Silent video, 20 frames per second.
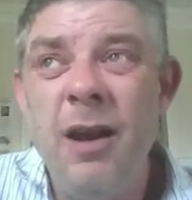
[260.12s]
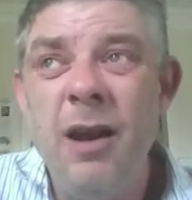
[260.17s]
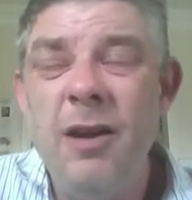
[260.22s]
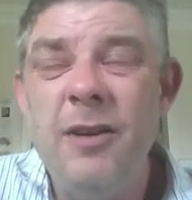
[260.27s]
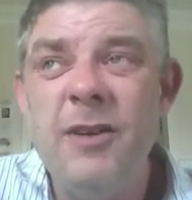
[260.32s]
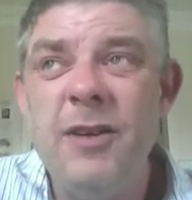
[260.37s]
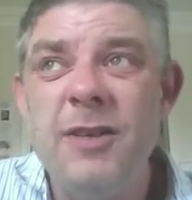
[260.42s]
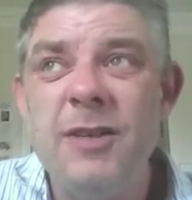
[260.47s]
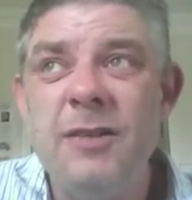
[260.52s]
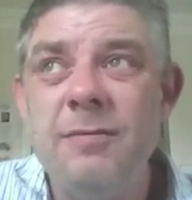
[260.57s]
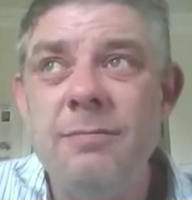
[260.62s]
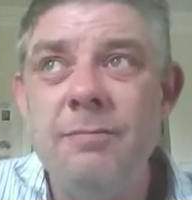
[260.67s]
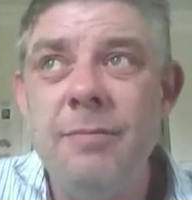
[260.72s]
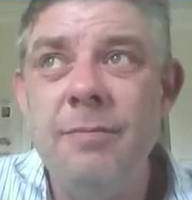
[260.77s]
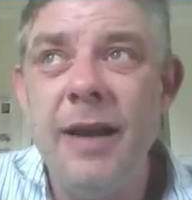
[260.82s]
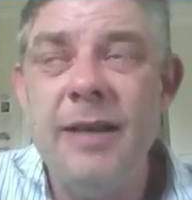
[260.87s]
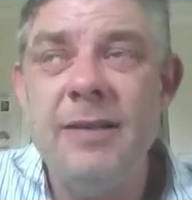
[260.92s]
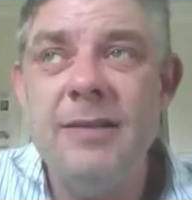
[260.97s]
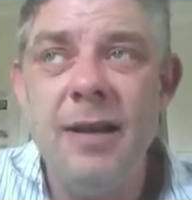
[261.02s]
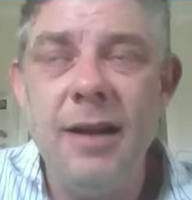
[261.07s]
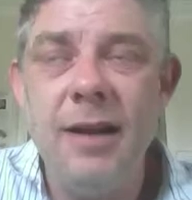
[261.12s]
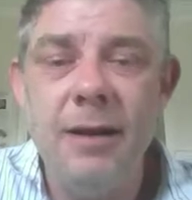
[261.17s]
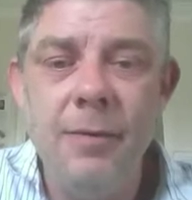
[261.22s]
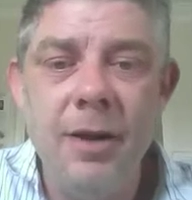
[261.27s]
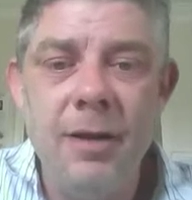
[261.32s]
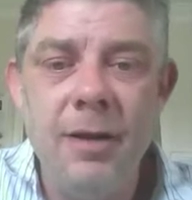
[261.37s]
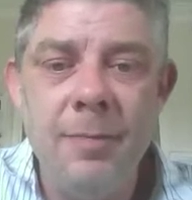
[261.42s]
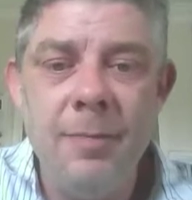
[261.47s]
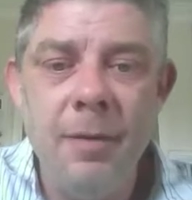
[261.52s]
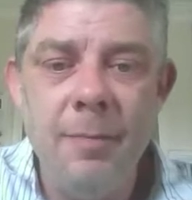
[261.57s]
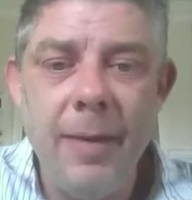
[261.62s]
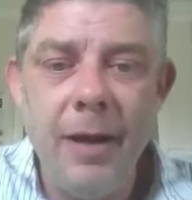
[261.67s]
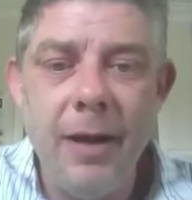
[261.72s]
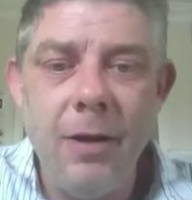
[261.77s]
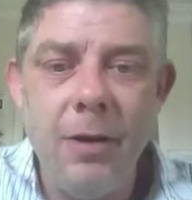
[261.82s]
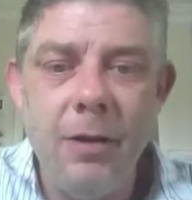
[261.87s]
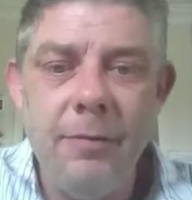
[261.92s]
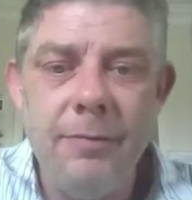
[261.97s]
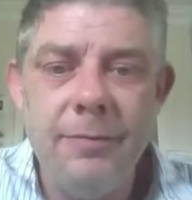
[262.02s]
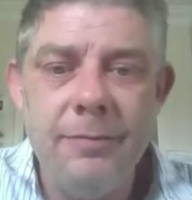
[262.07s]
just basically worked my butt
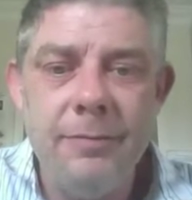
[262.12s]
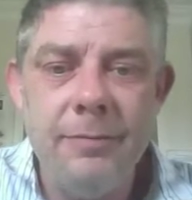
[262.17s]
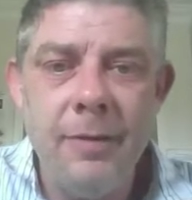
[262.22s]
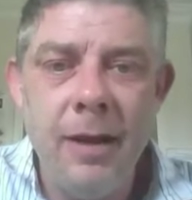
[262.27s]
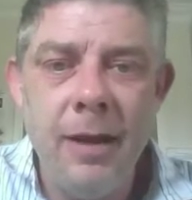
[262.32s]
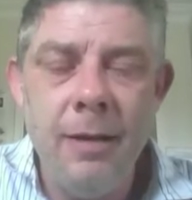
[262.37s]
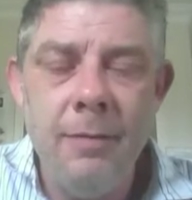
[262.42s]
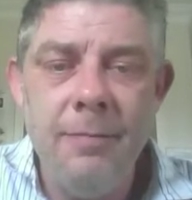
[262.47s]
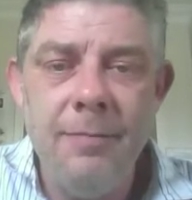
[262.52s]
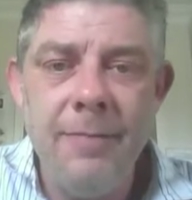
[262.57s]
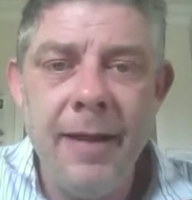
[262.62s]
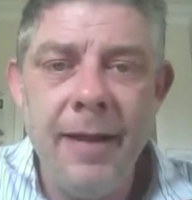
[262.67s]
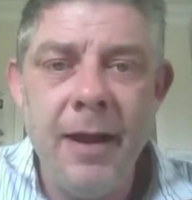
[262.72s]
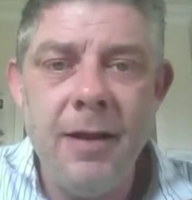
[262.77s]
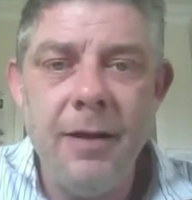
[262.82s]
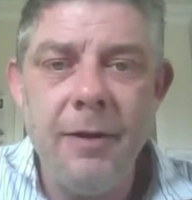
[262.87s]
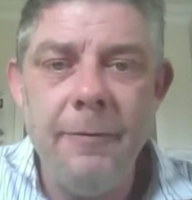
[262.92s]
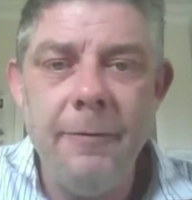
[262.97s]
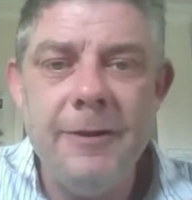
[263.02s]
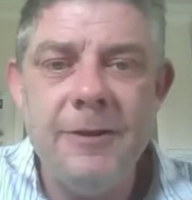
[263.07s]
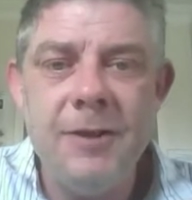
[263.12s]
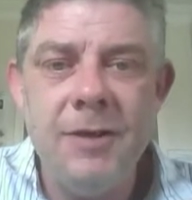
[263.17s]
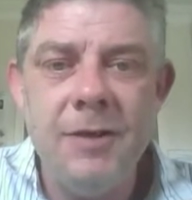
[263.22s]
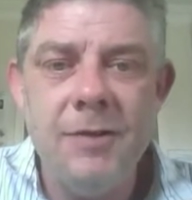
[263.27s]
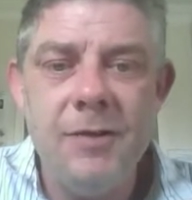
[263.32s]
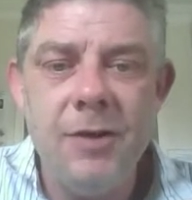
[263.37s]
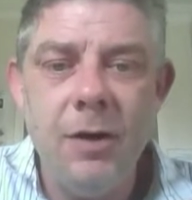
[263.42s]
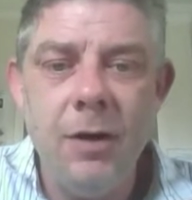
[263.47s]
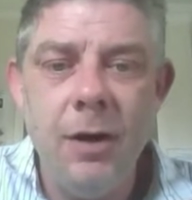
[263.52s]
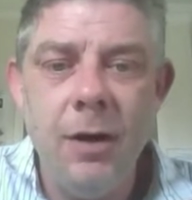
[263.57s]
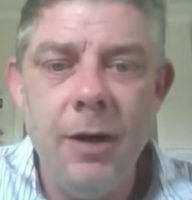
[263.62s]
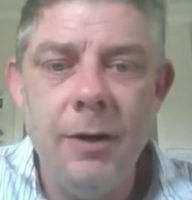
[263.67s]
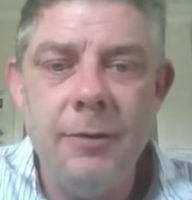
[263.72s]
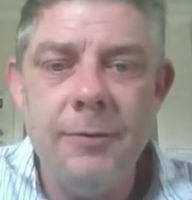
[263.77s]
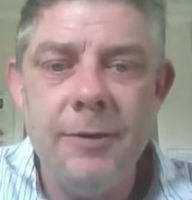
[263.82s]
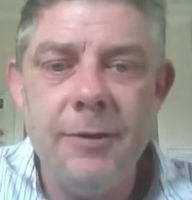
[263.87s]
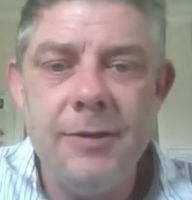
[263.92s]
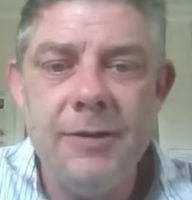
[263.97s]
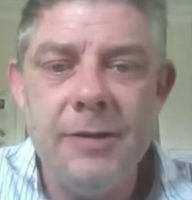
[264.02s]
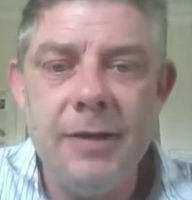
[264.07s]
off, found a Christian
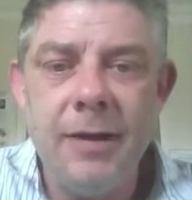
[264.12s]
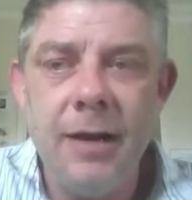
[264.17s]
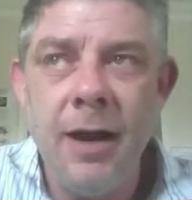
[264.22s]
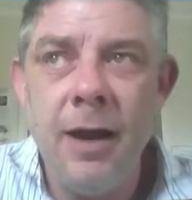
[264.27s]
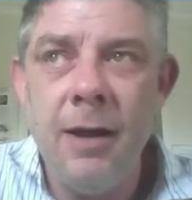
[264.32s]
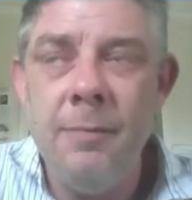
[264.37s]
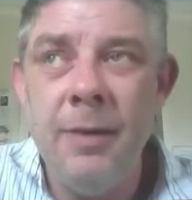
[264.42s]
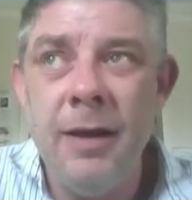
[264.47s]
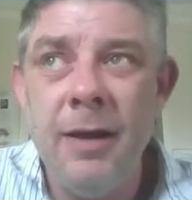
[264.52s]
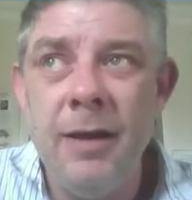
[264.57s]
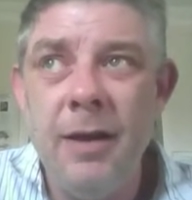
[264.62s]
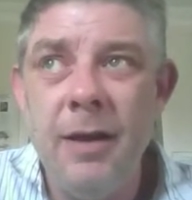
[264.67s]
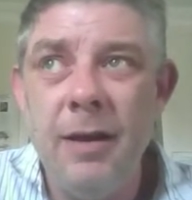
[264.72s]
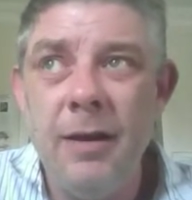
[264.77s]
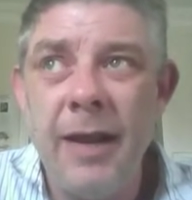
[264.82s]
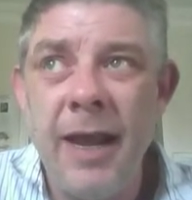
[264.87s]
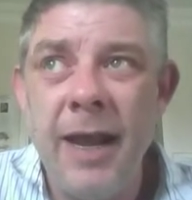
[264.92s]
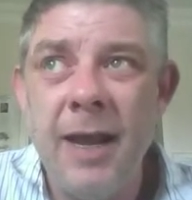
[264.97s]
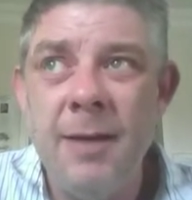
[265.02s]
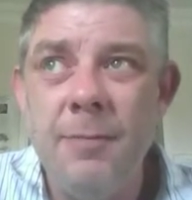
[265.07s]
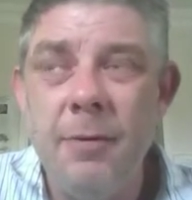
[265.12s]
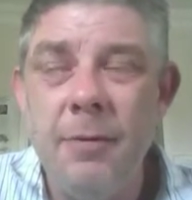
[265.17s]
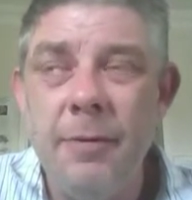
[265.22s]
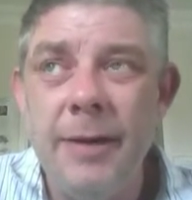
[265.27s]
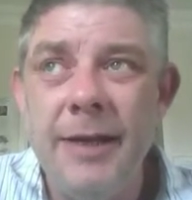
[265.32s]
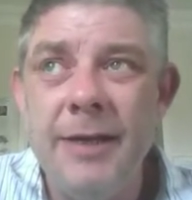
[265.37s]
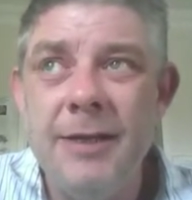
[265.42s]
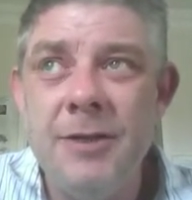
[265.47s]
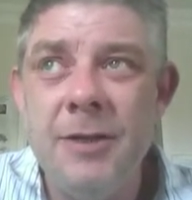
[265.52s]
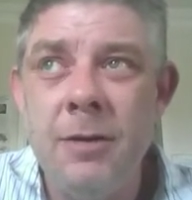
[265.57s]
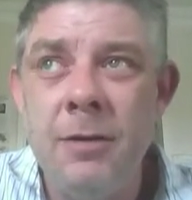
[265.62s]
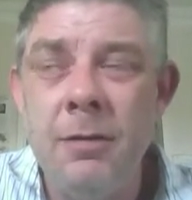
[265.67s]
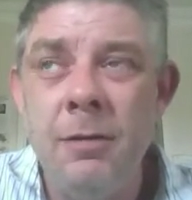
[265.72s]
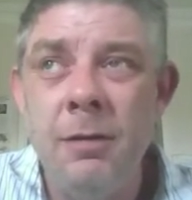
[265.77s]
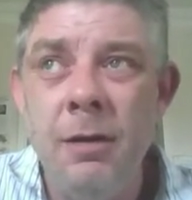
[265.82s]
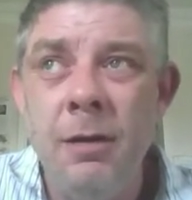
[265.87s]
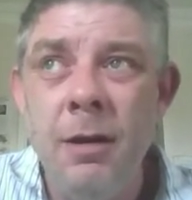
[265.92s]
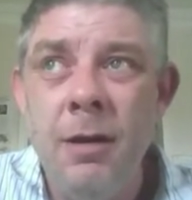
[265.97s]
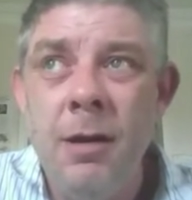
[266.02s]
psychiatrist in the Canberra region.